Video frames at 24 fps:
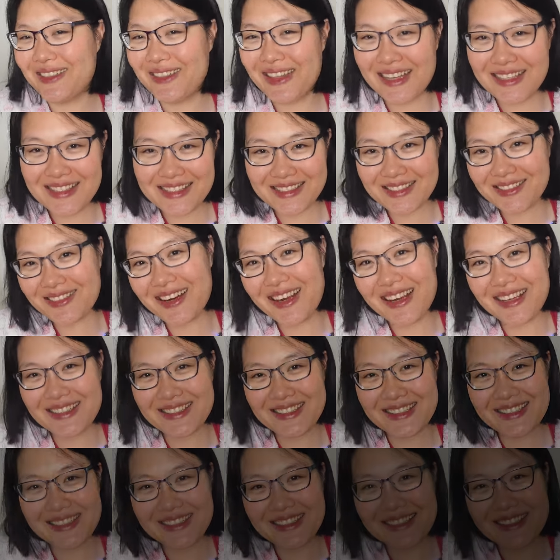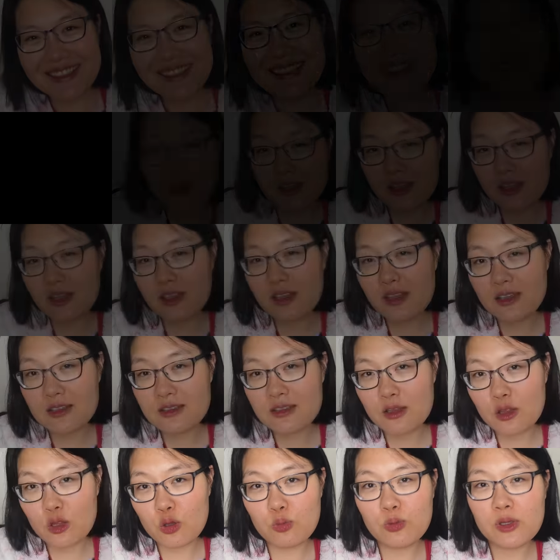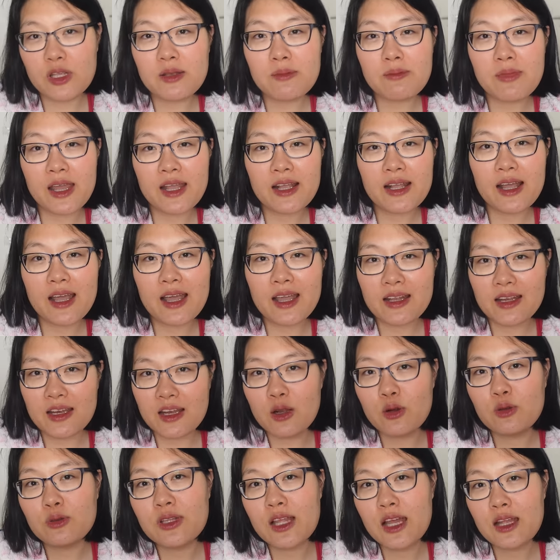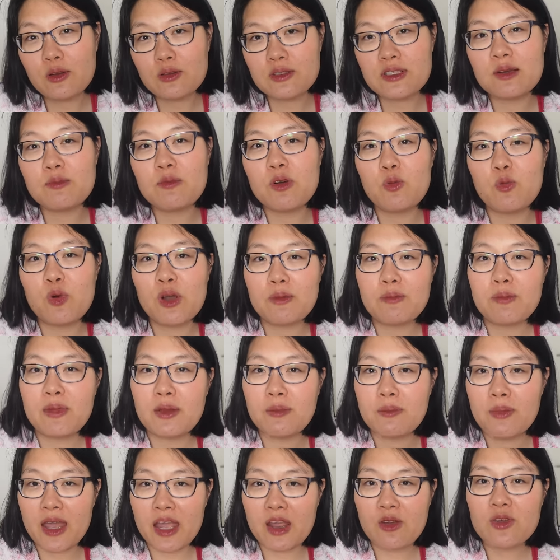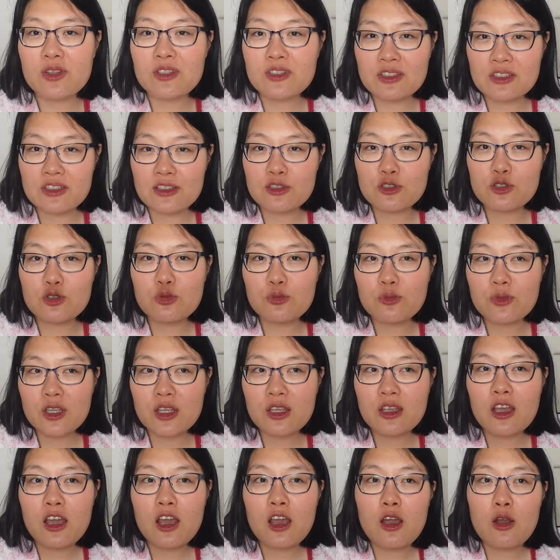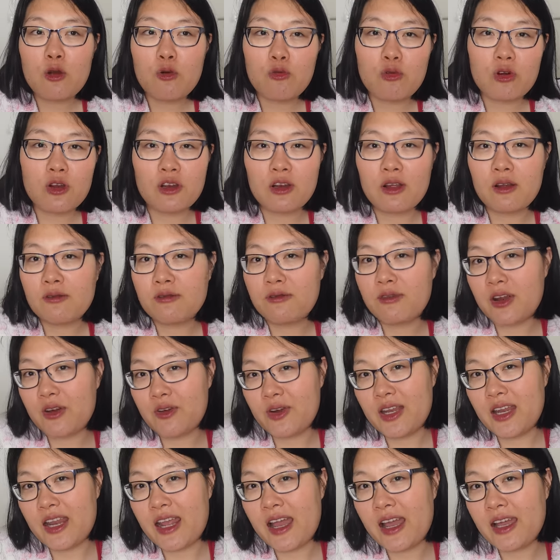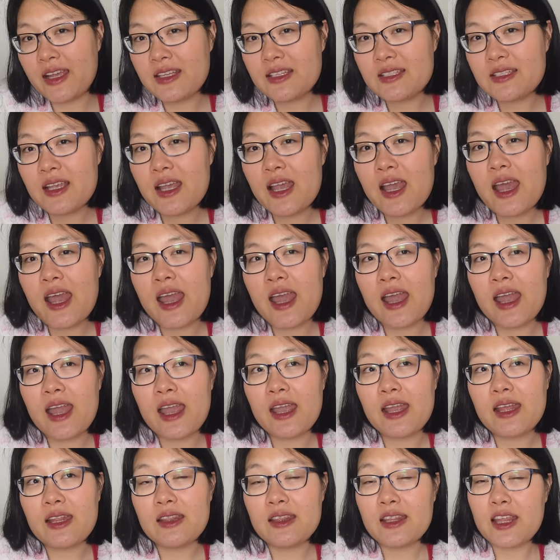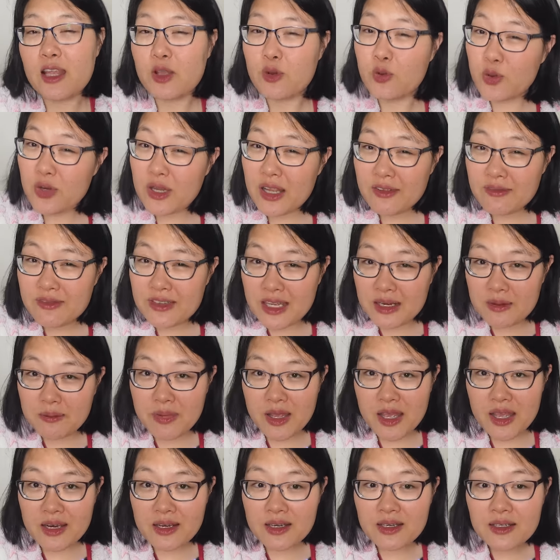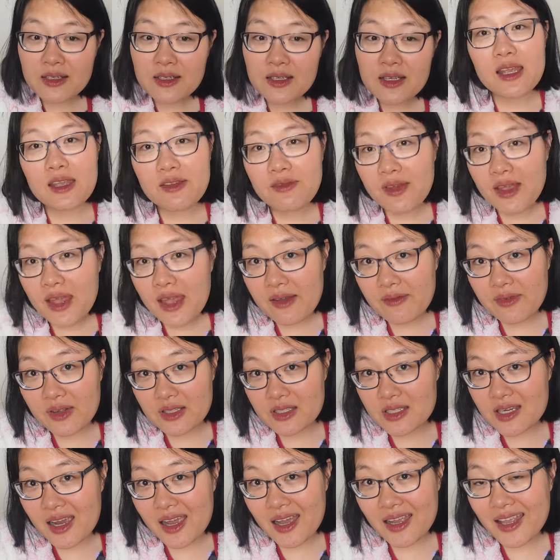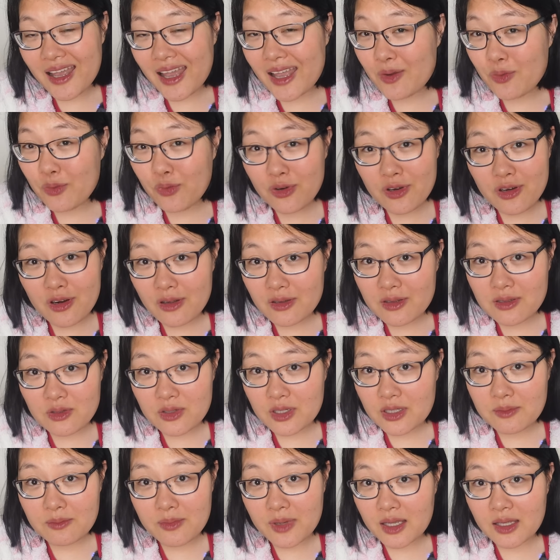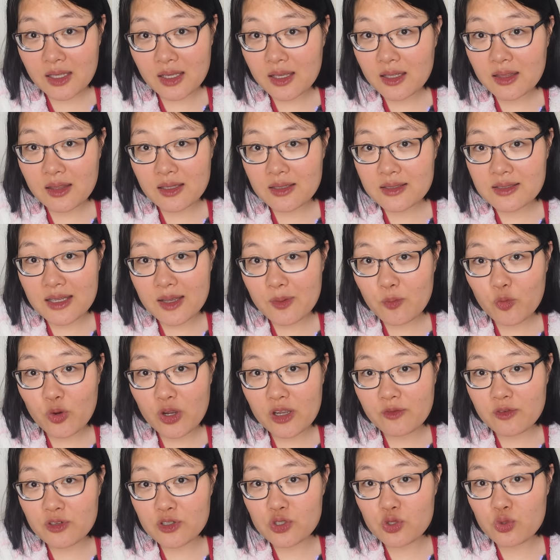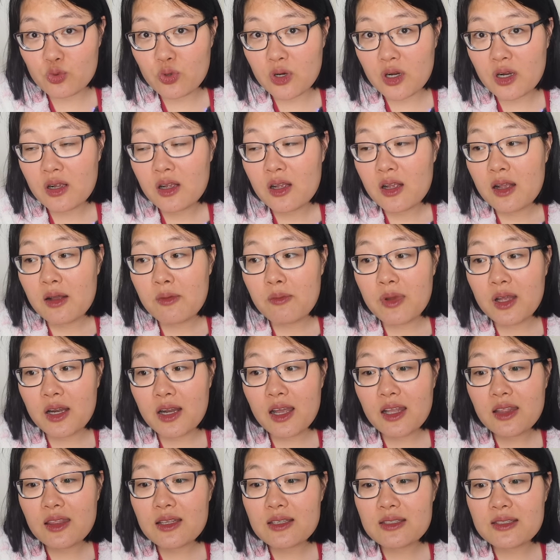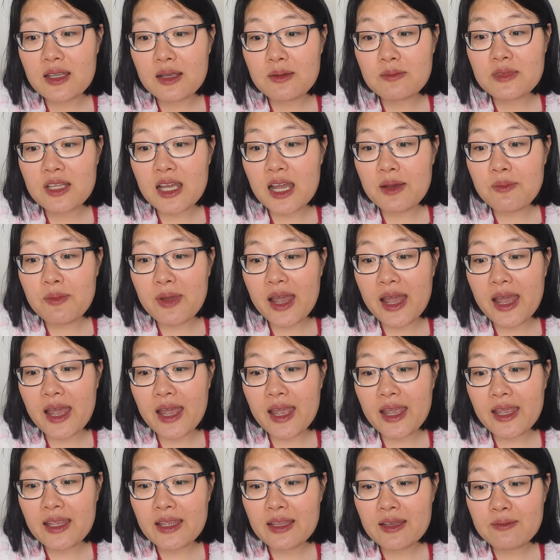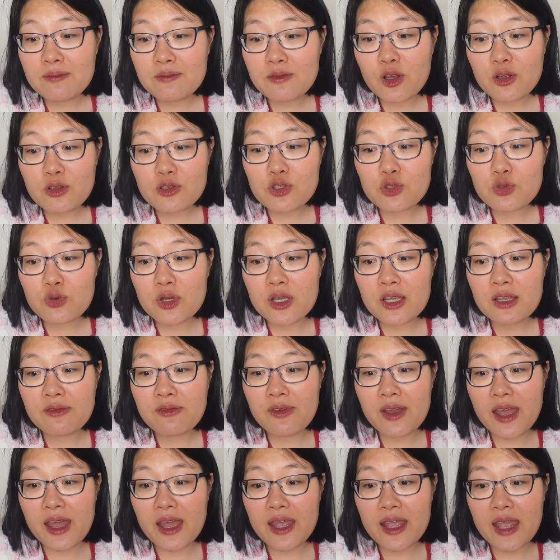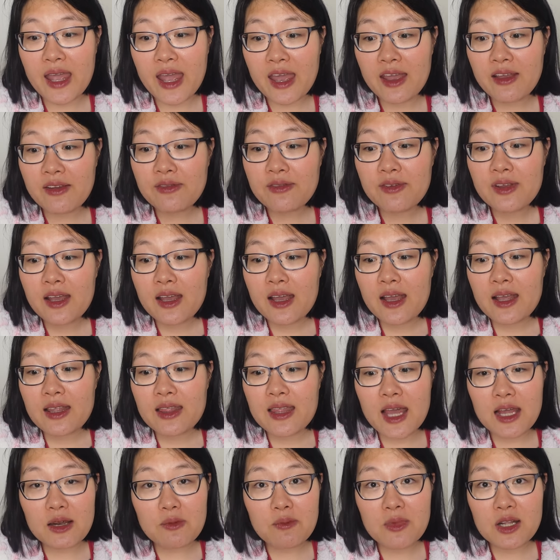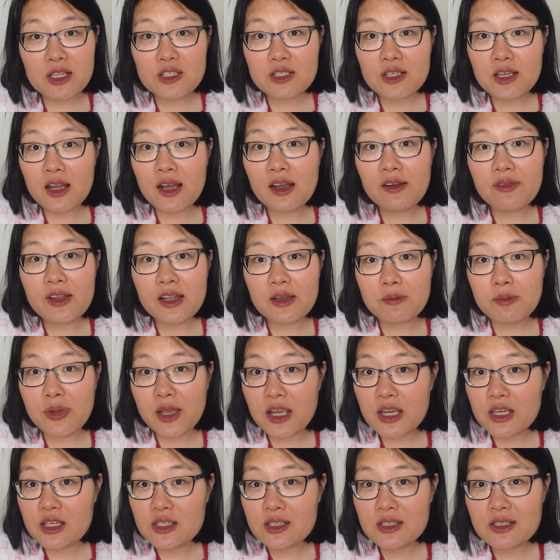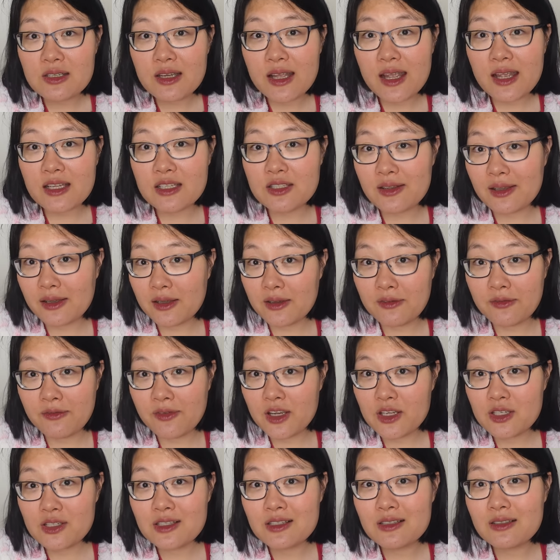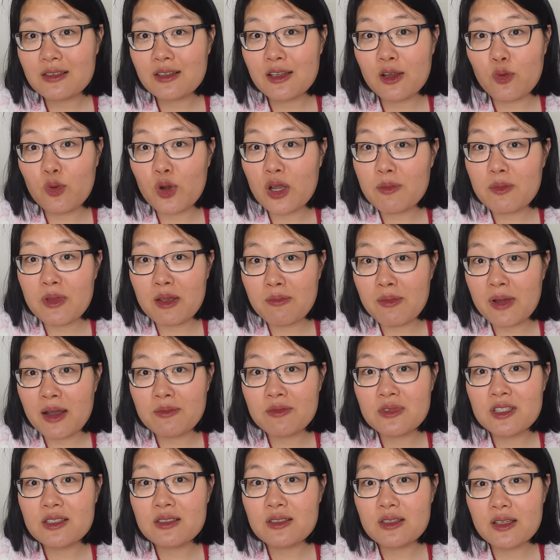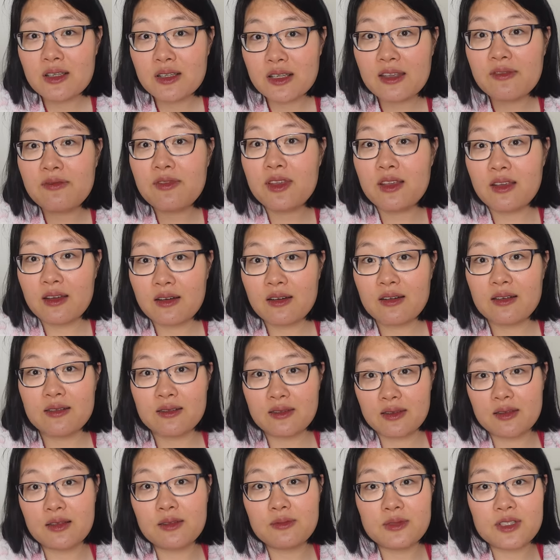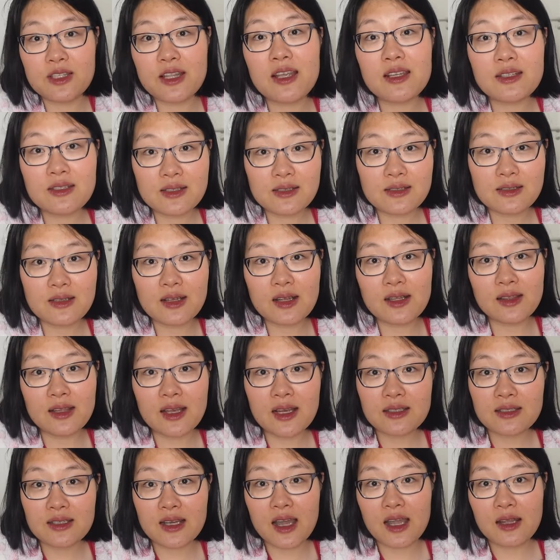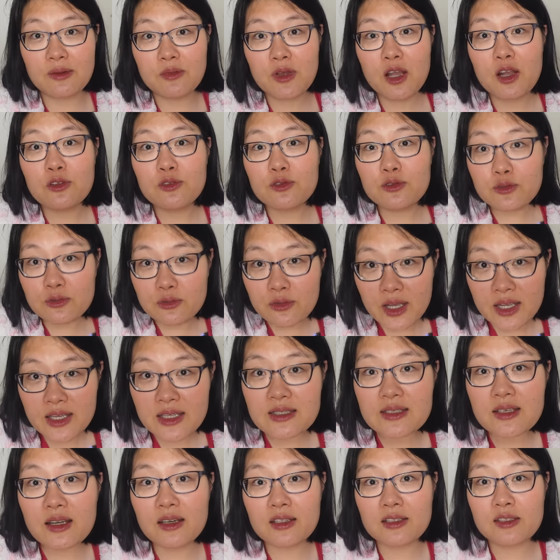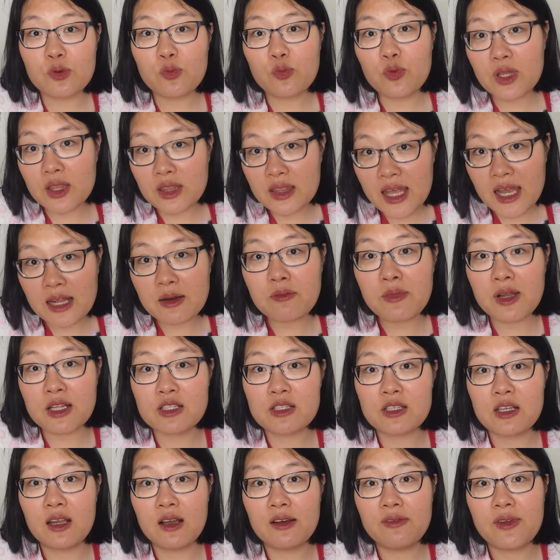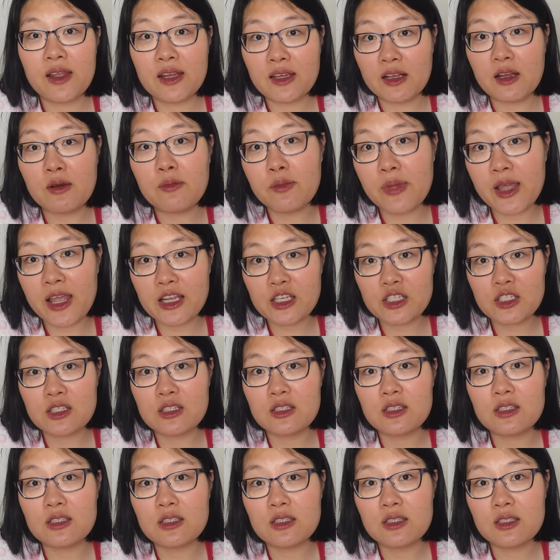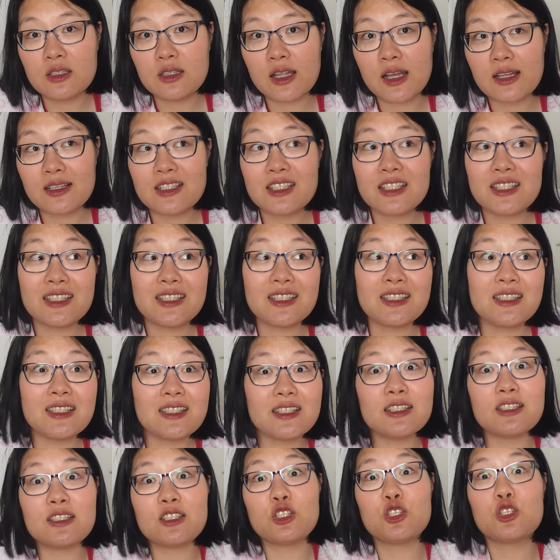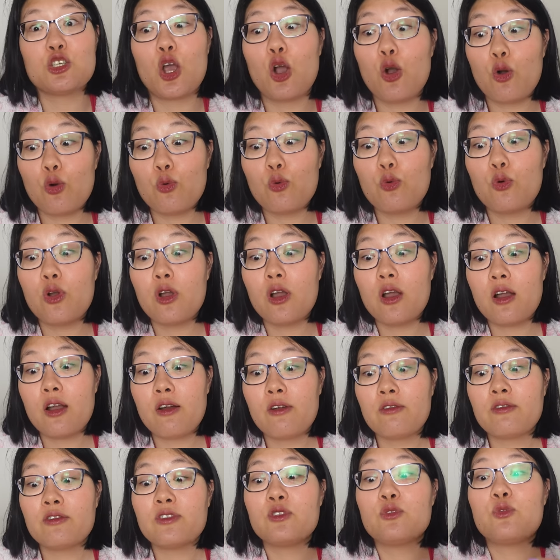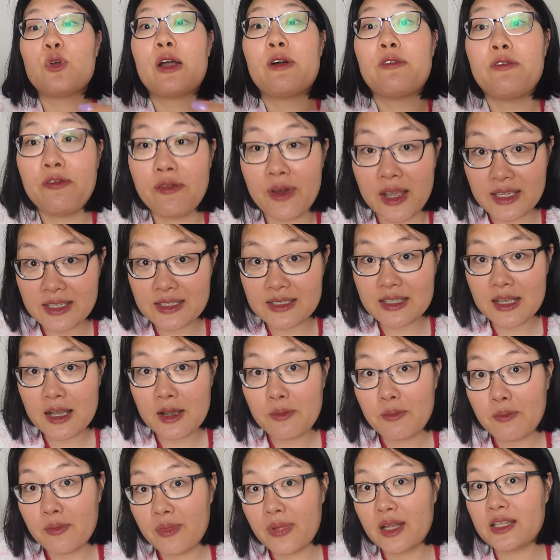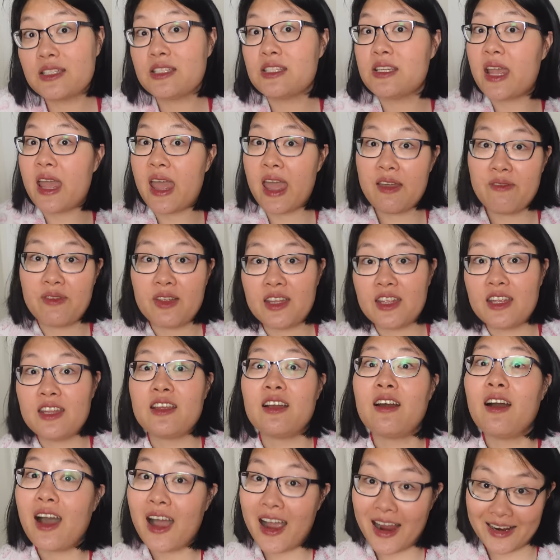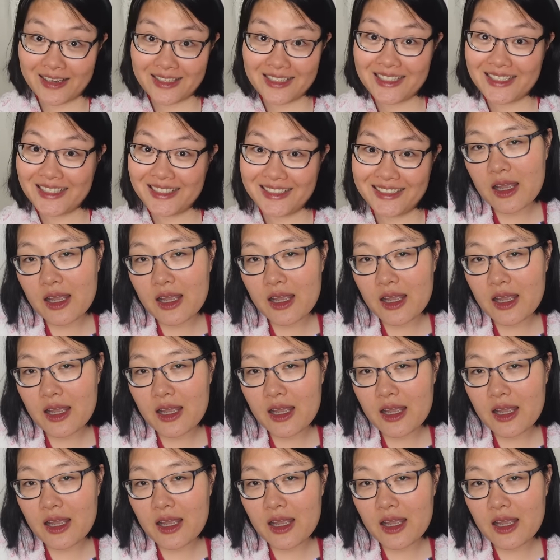So that's great. The thing is, looking back, I know that some of what my parents did to me were not very nice and they could have done better. If I have a child, I would not treat my kid the same way for sure but at the same time, I'm not sure if I have that much love and patience and sacrifice the way my mom did, giving her circumstances at that time to raise us with that much love and compassion that she didn't show to our face, but she had it in her heart.